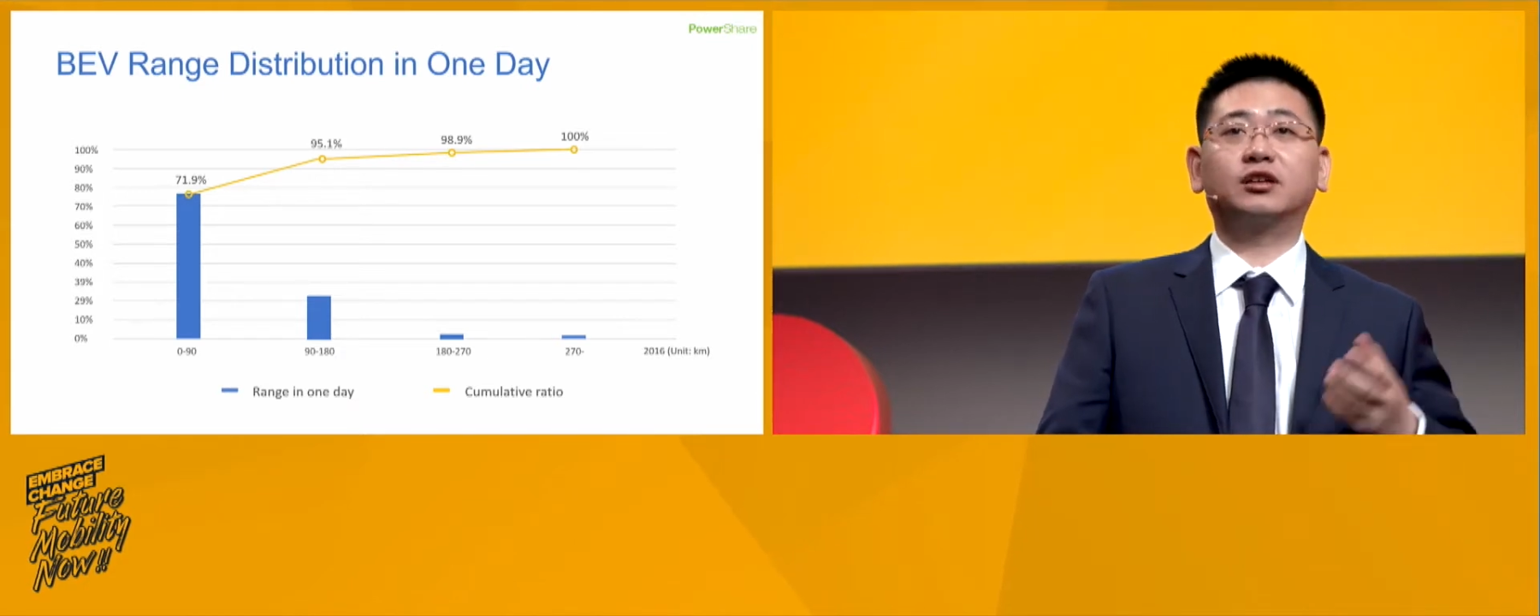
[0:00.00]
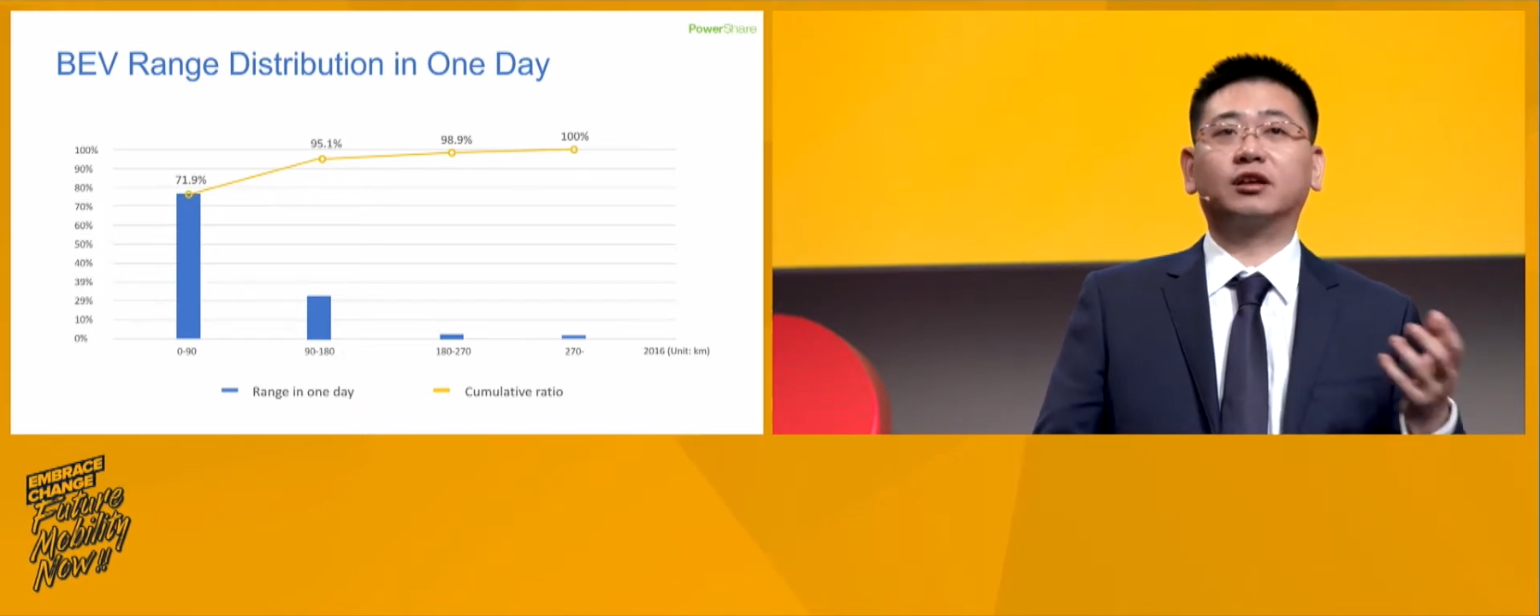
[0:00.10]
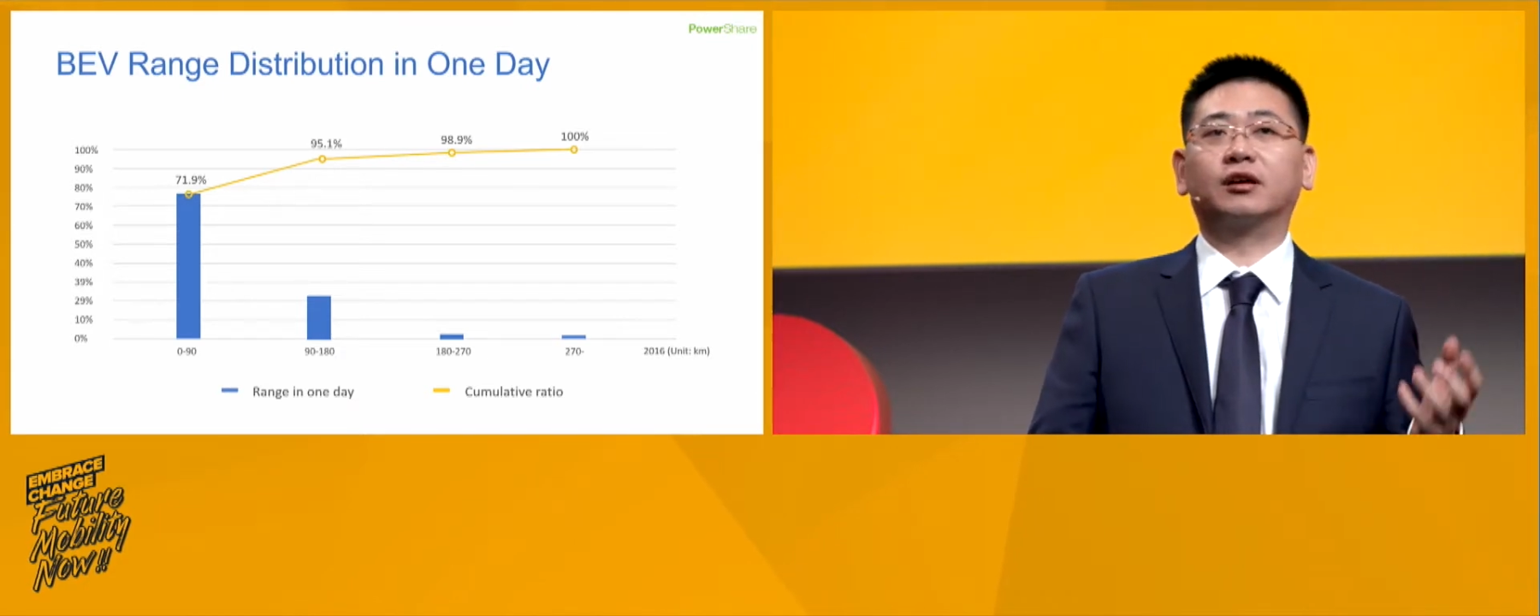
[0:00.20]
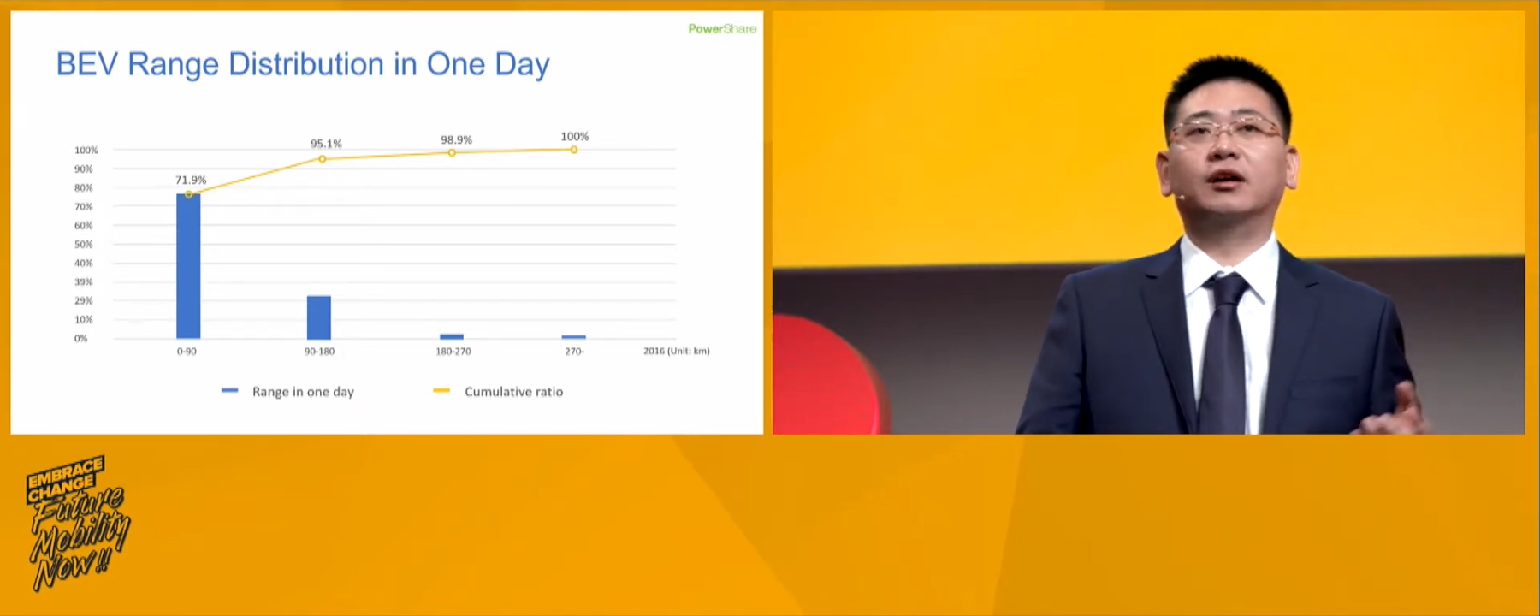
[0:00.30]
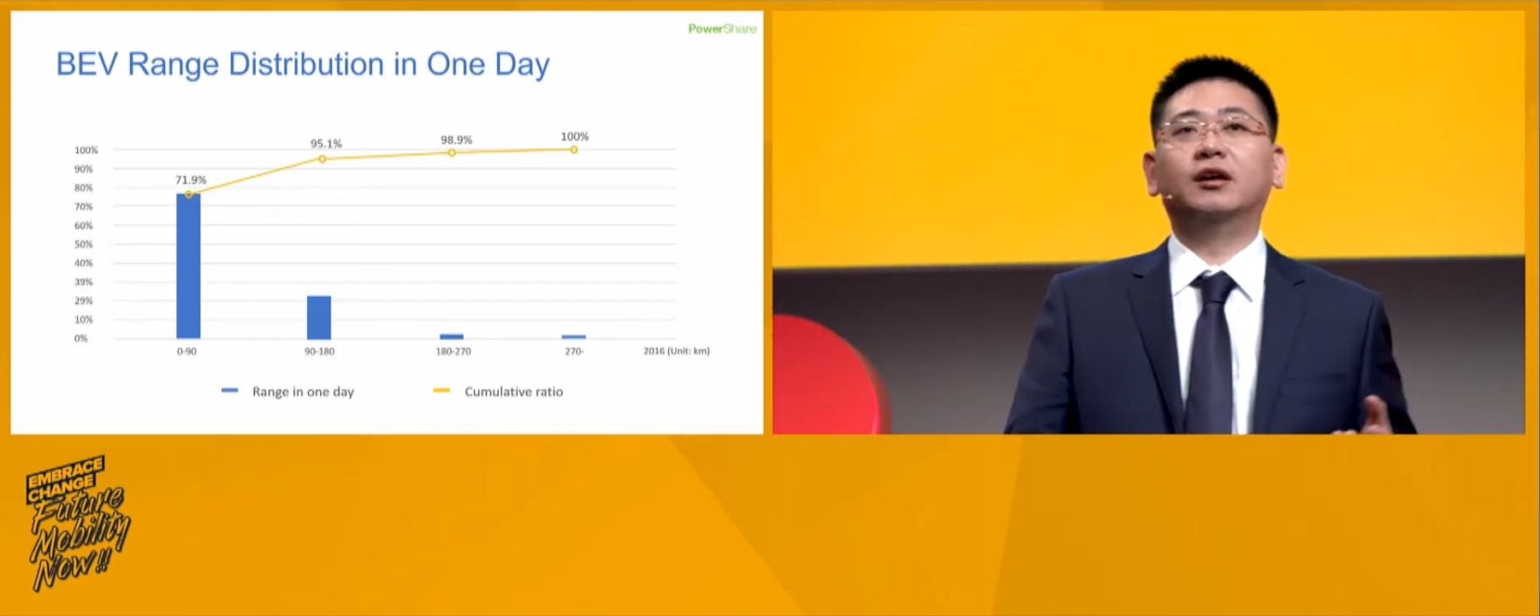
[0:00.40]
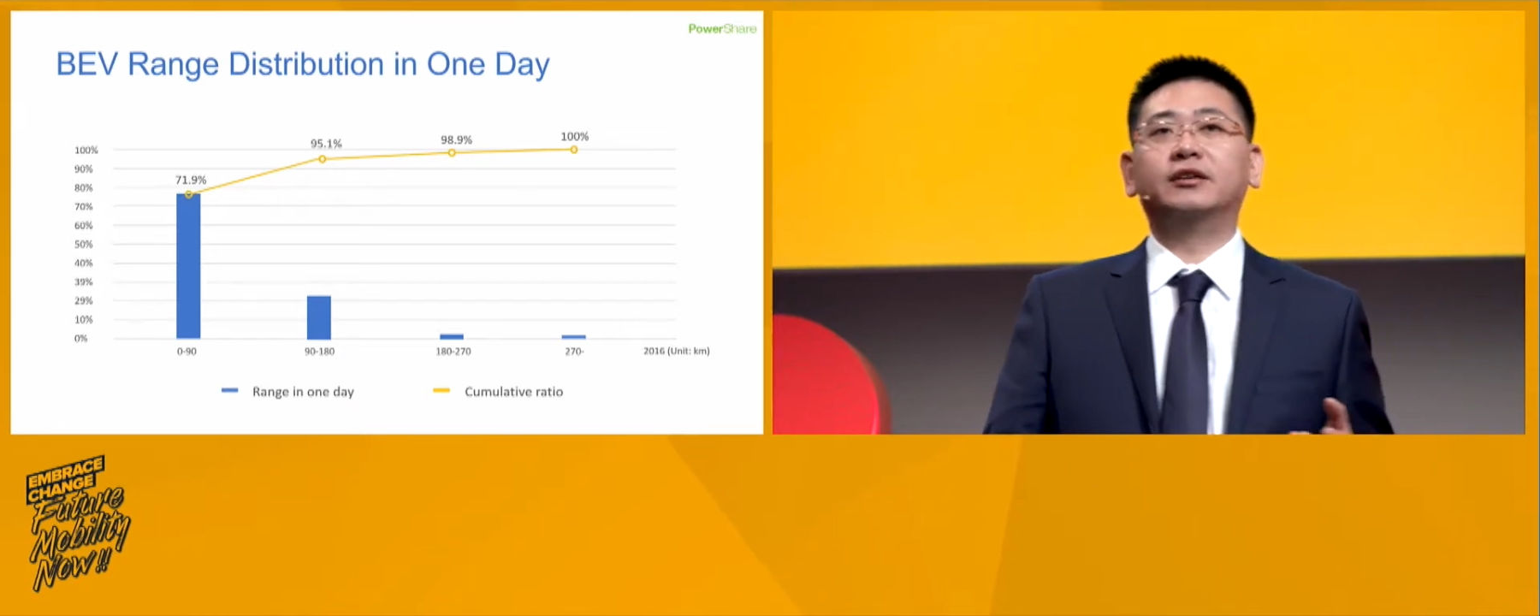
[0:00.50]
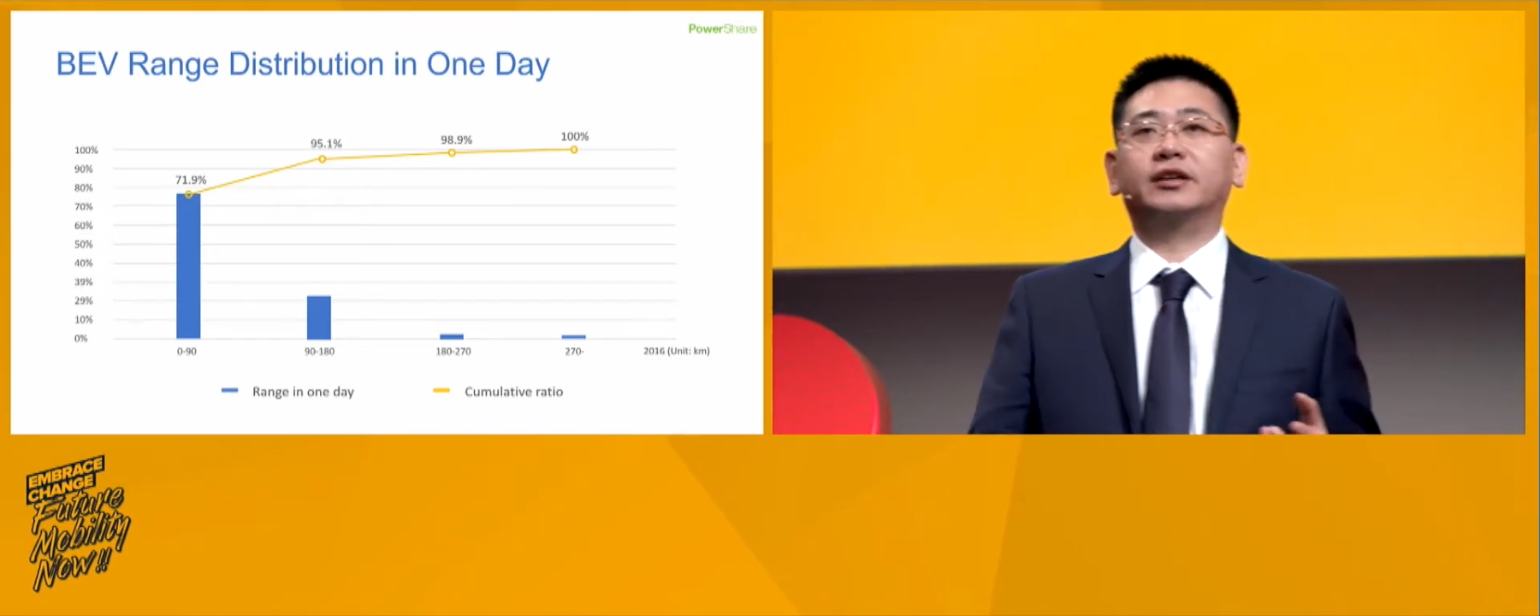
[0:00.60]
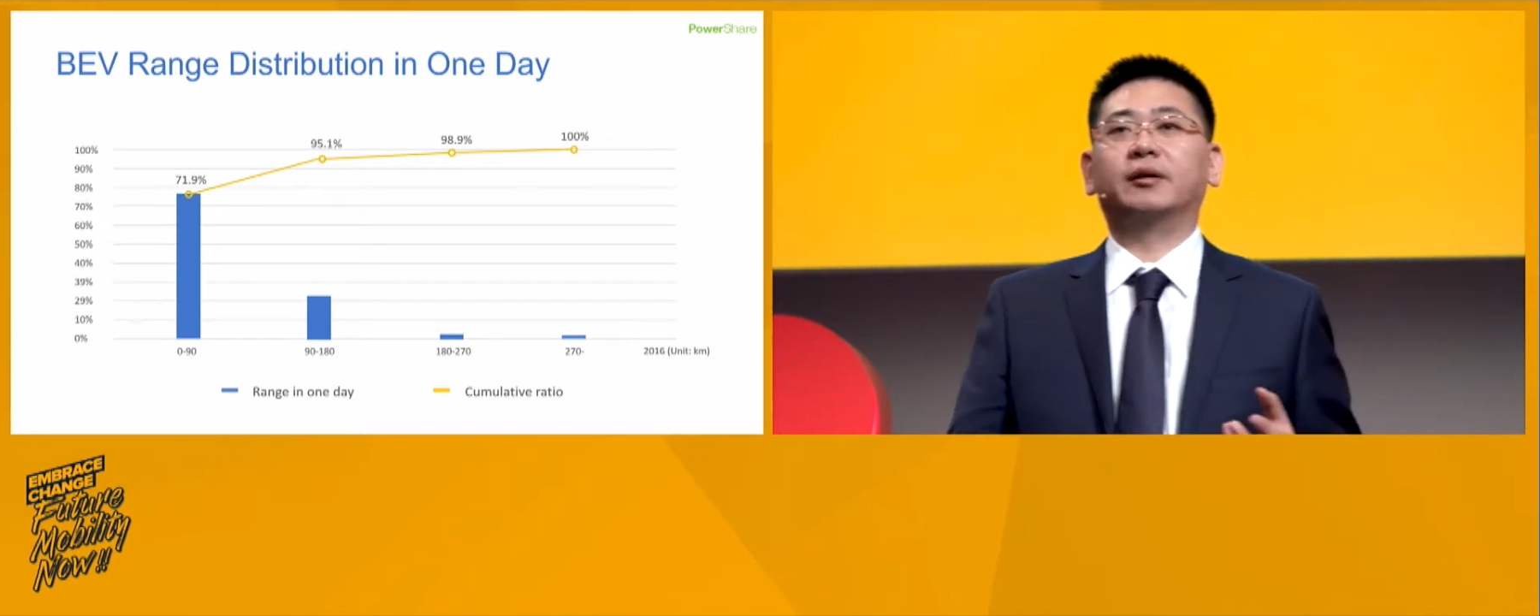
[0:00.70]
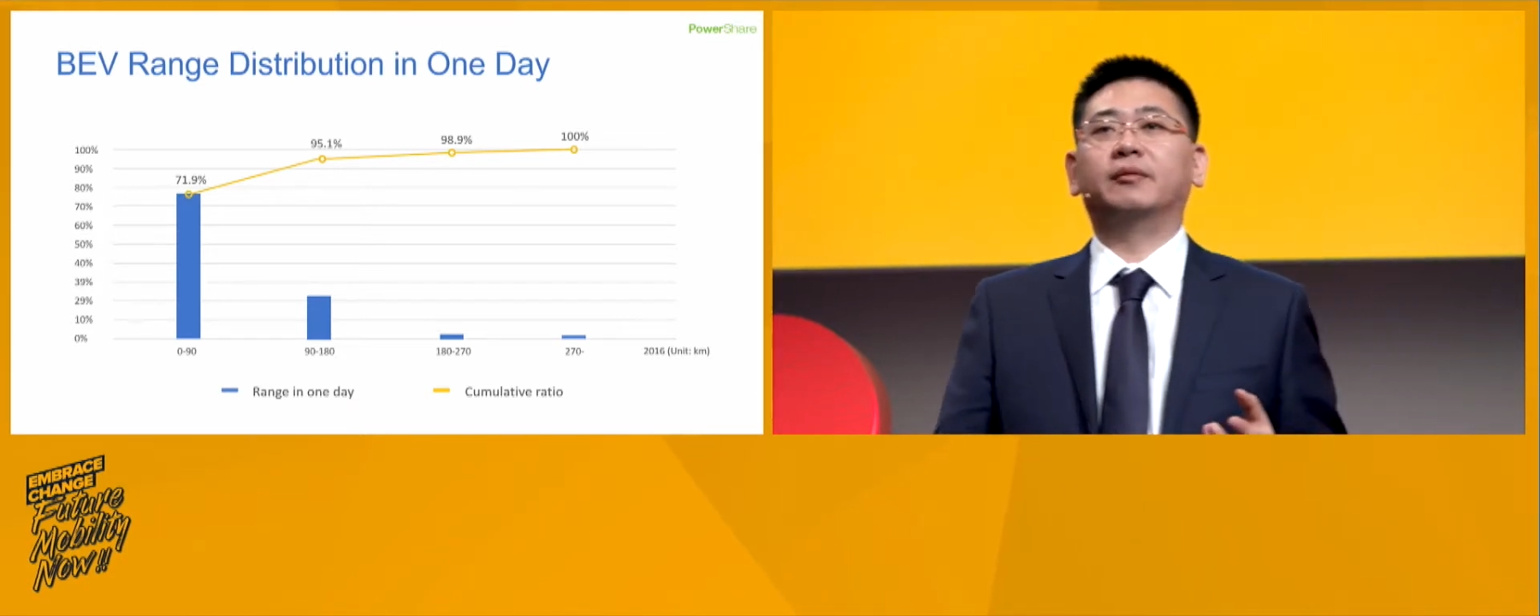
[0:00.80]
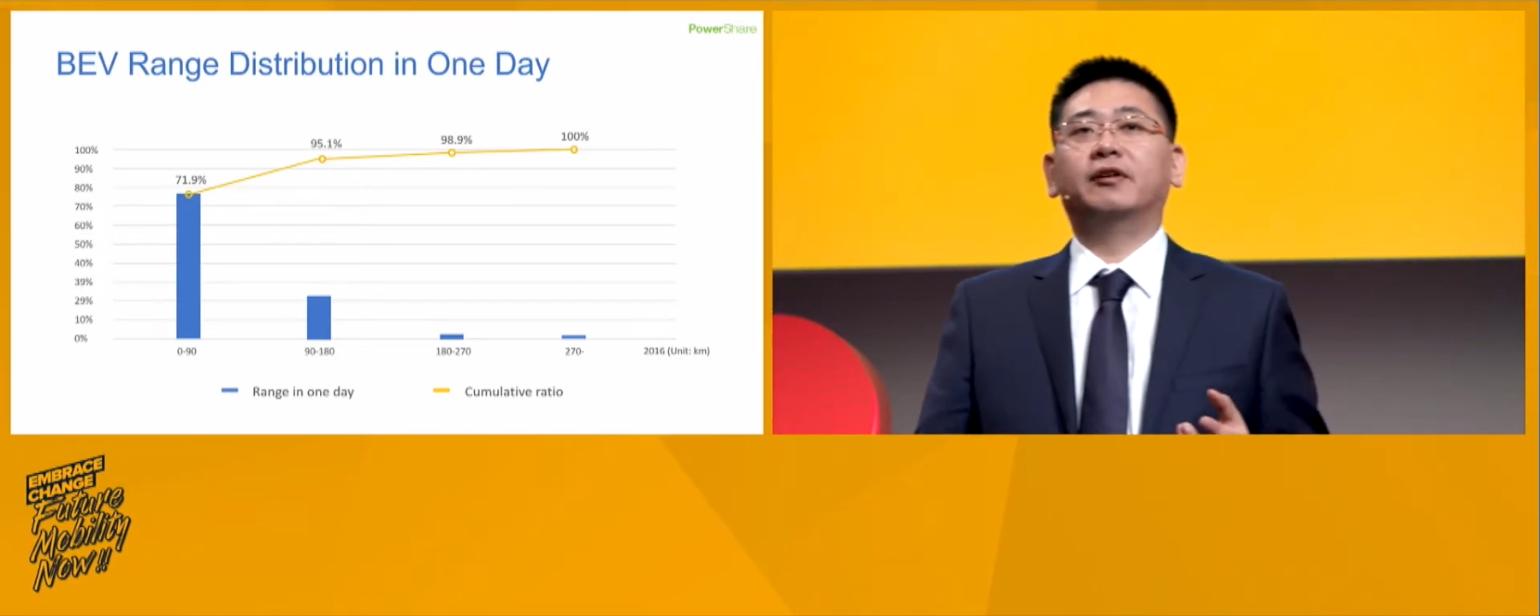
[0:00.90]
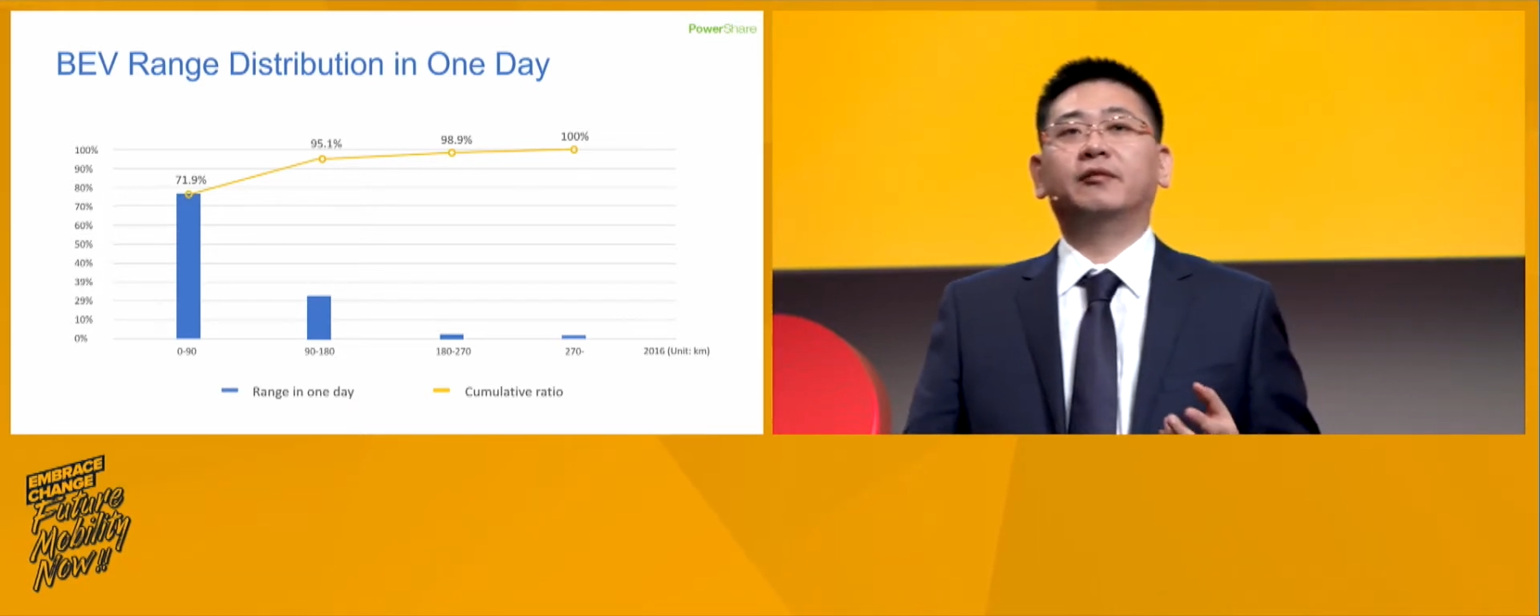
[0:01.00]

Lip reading: their